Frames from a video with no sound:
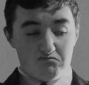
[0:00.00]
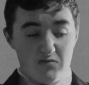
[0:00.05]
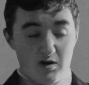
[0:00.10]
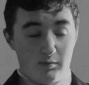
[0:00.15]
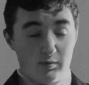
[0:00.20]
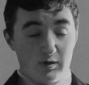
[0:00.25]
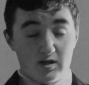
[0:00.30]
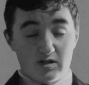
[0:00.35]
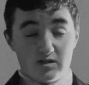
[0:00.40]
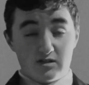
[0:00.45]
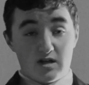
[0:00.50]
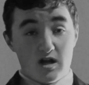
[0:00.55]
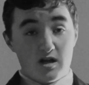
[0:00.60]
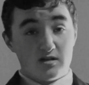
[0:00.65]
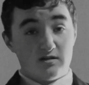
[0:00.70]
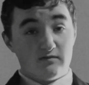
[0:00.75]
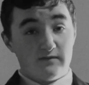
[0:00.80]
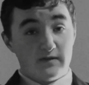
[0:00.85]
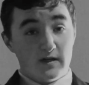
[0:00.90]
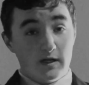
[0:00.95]
Maybe a
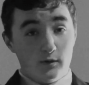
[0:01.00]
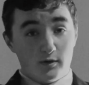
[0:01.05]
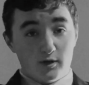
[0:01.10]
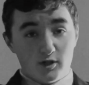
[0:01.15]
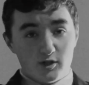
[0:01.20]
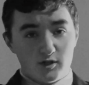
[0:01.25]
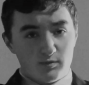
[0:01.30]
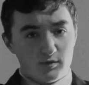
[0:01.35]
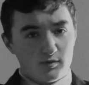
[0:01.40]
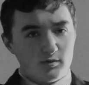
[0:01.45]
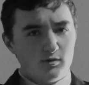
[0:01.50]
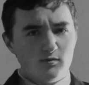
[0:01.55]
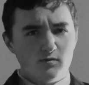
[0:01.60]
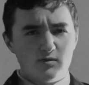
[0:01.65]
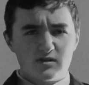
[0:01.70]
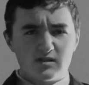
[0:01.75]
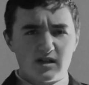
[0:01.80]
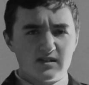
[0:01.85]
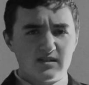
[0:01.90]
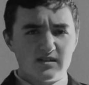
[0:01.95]
tad nefarious, but who
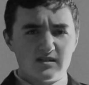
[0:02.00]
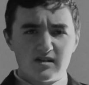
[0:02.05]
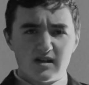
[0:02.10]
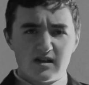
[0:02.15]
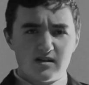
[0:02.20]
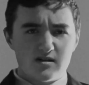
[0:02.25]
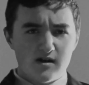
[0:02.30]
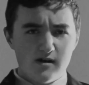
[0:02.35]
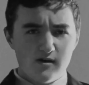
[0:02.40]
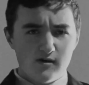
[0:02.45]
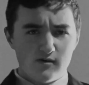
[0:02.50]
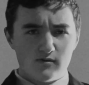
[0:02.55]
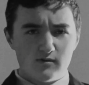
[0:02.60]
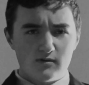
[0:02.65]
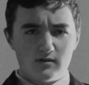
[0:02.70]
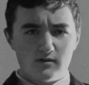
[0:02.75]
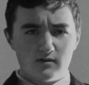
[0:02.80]
was I to say no?